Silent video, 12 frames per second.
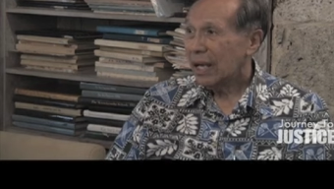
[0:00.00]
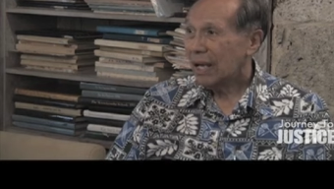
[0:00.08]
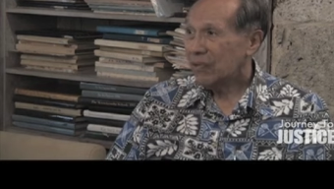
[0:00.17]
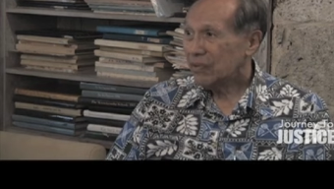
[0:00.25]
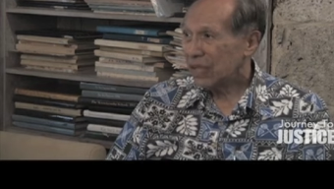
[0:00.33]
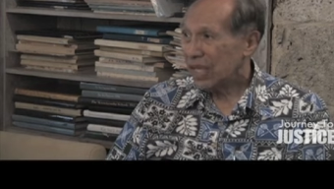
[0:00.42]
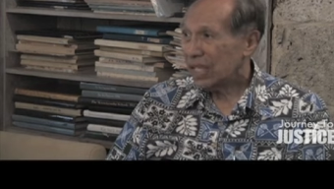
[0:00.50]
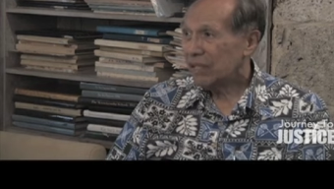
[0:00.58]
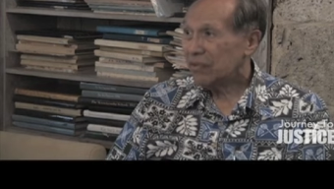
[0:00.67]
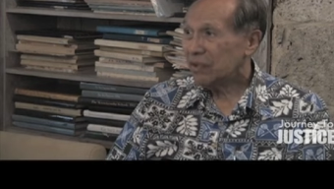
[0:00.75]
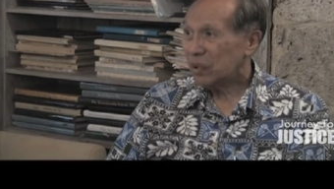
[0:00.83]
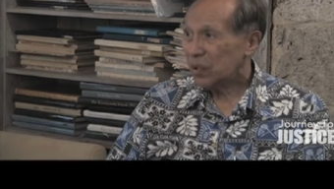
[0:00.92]
of
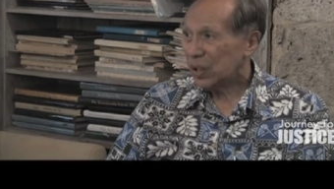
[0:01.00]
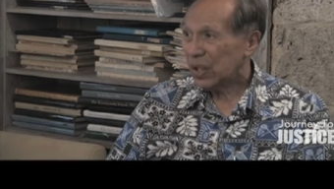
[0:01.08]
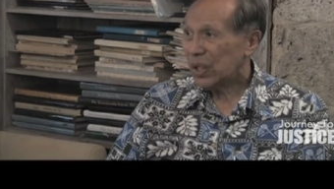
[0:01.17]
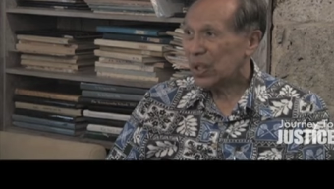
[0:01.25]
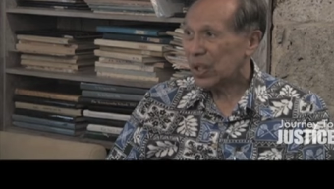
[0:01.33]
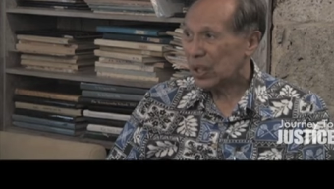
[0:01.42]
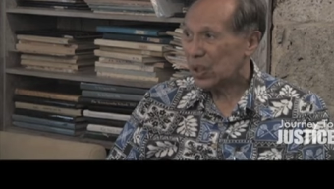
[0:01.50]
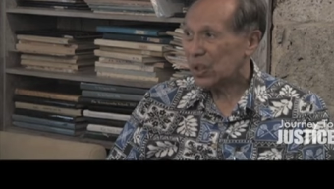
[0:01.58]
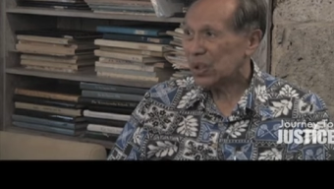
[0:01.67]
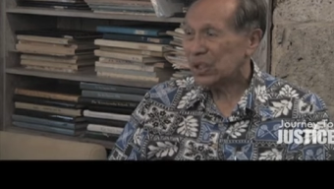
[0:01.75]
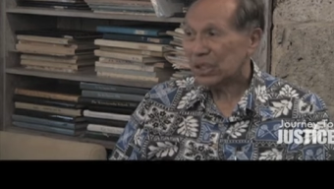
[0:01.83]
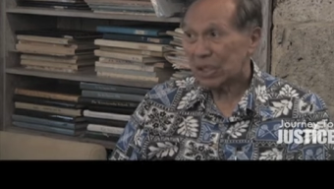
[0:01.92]
Native Hawaiian
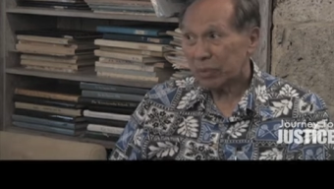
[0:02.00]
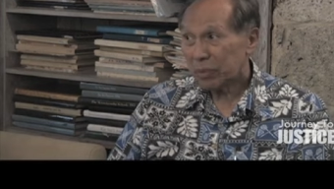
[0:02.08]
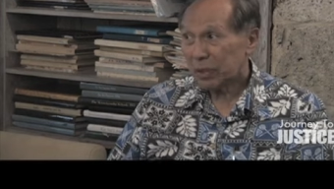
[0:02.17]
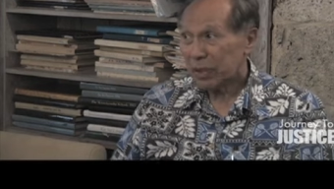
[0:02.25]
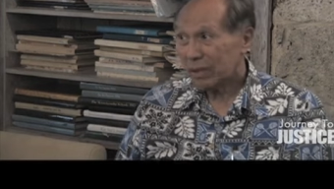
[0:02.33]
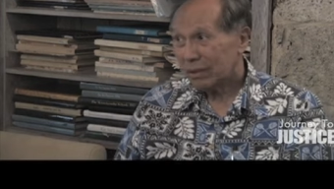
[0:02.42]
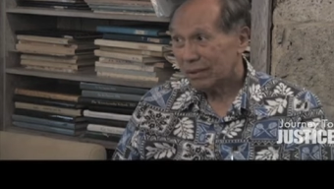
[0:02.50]
Health, separate